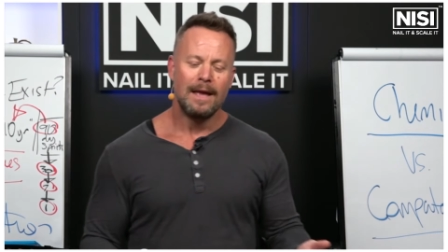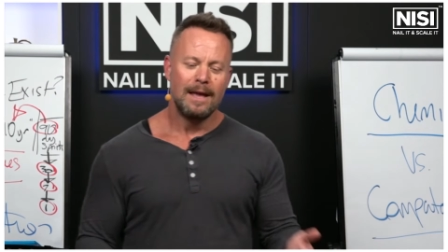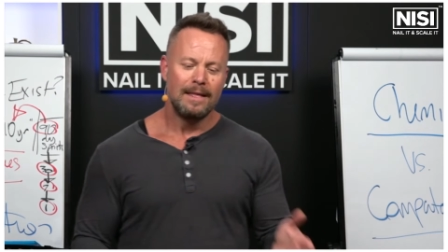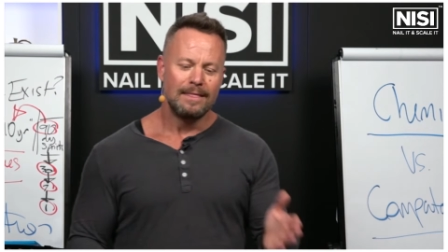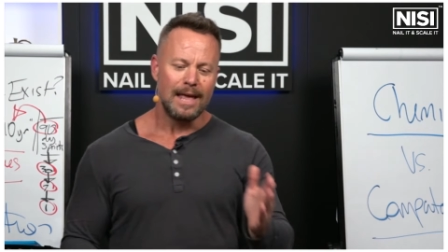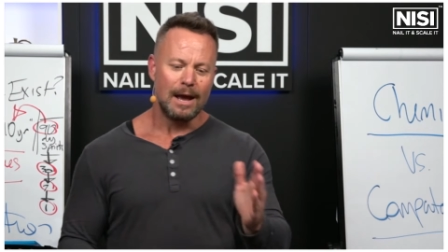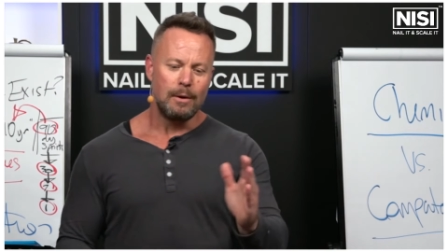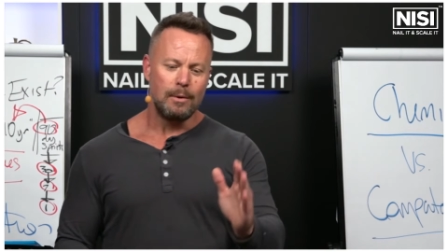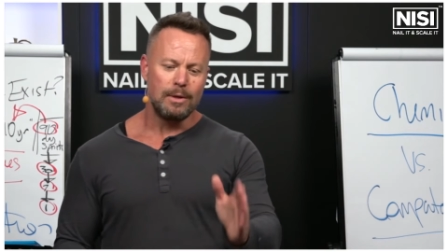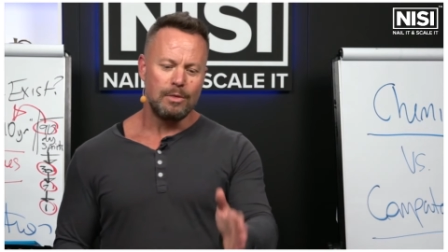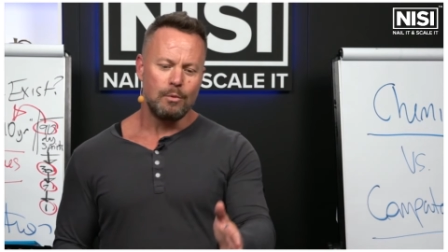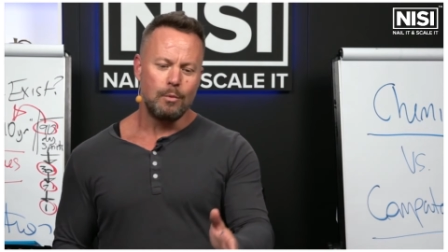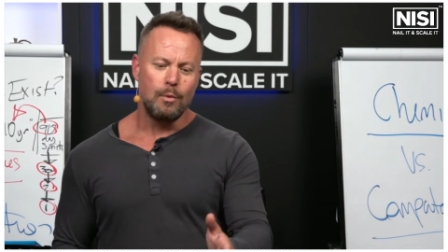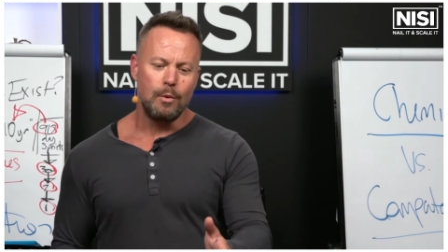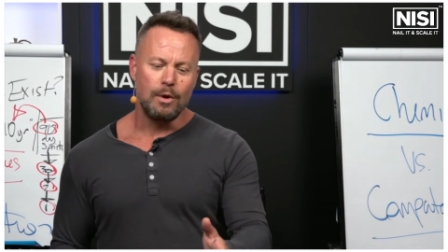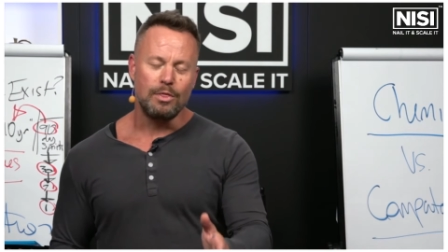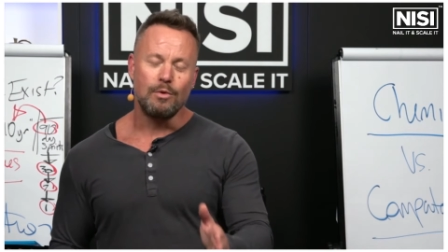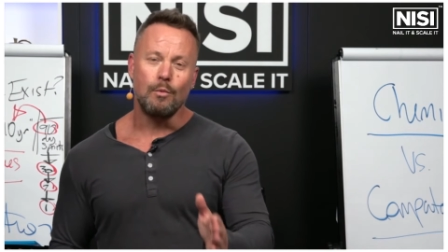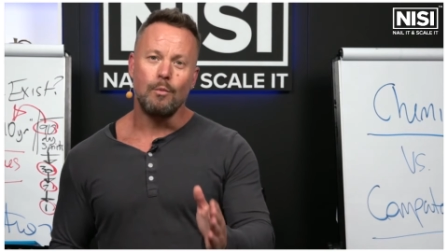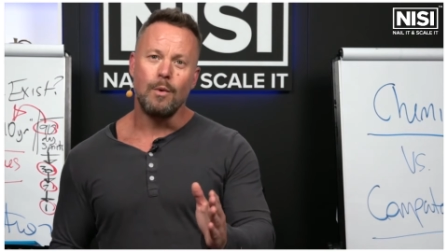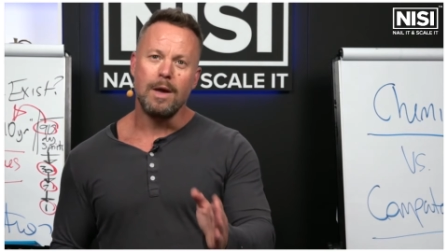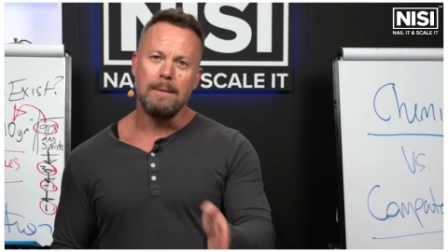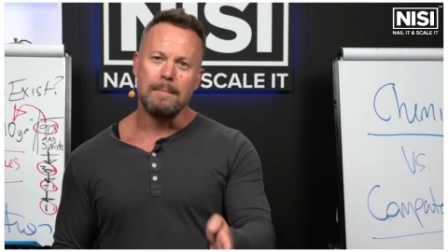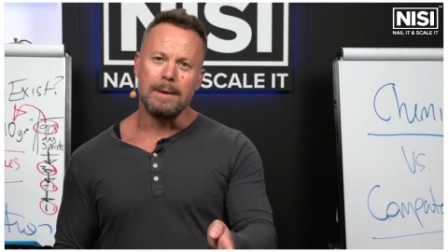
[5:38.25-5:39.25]
They were with
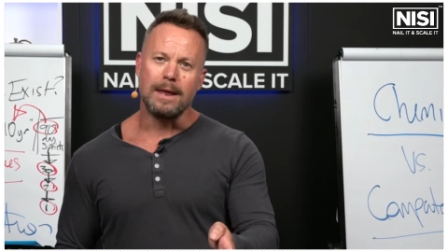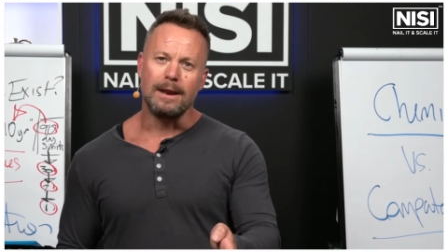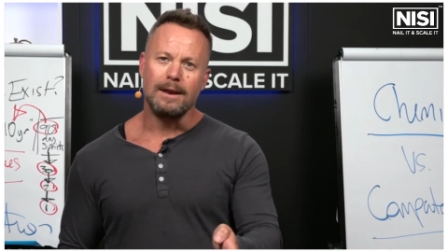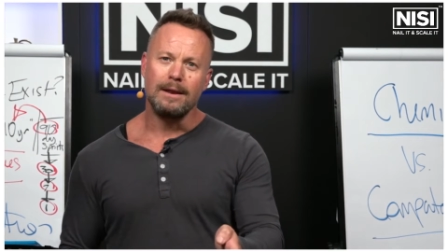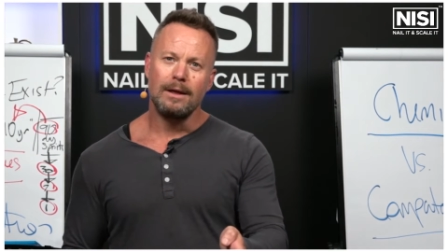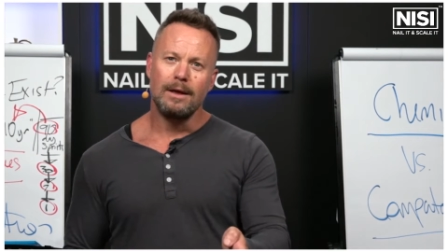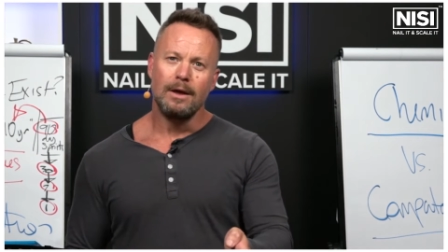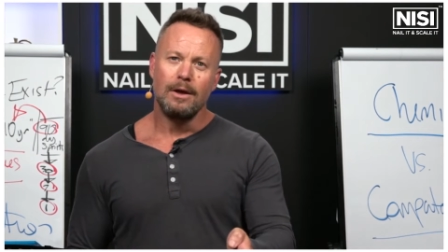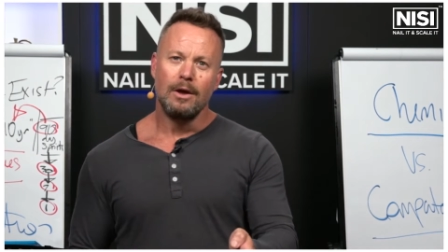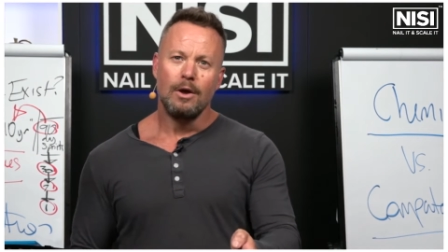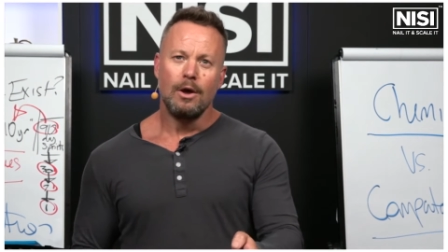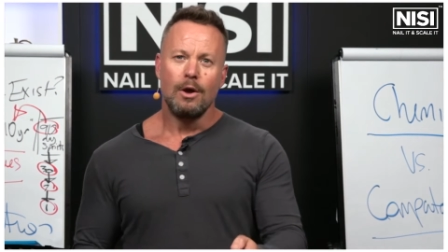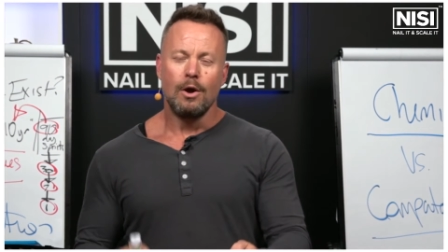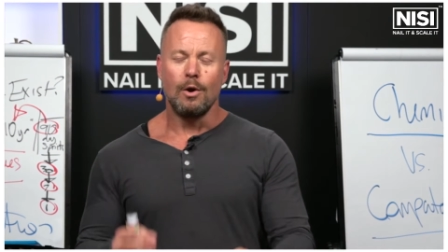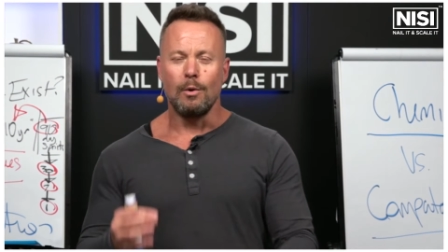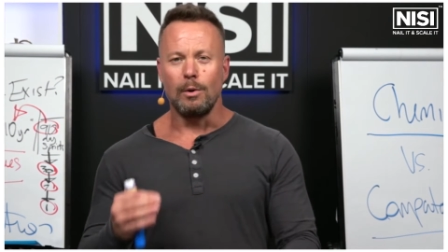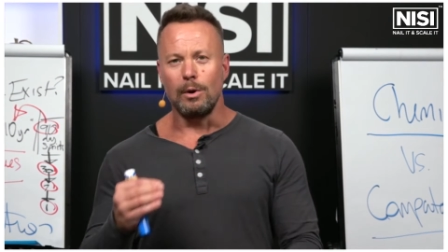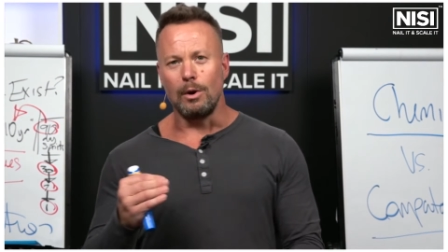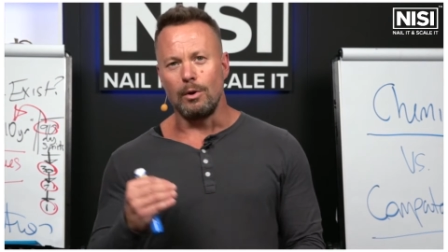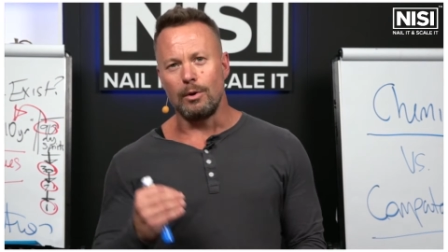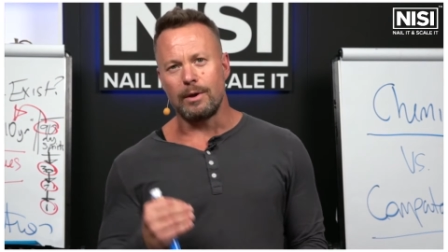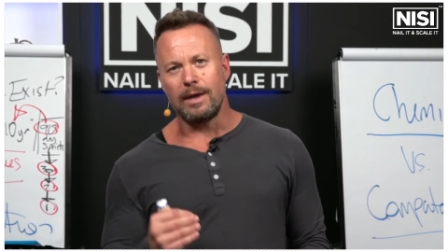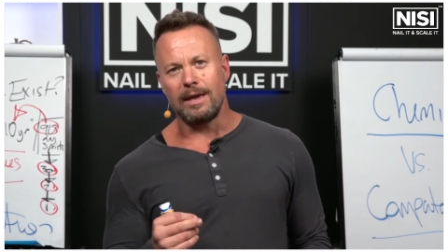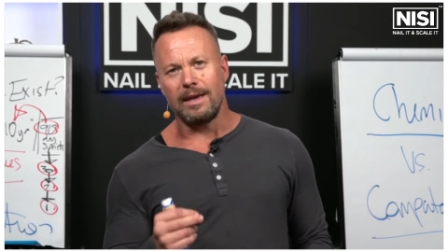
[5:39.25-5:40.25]
women who were
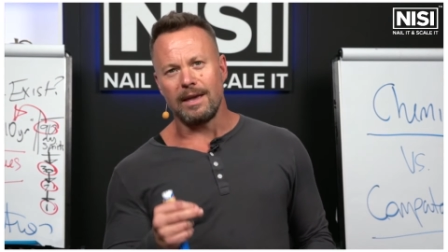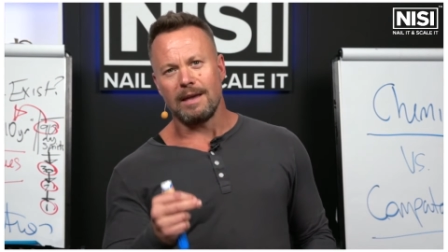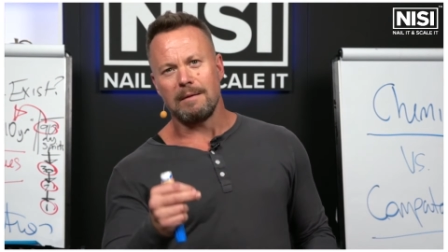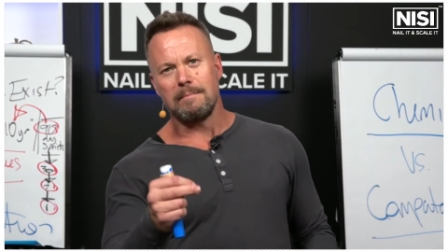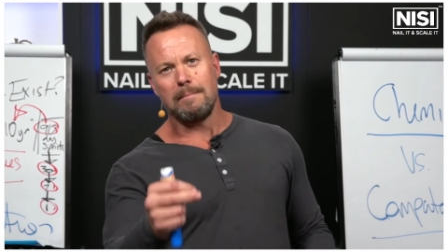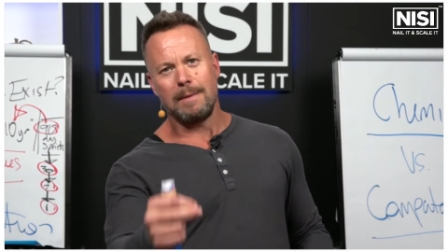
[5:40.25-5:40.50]
looking at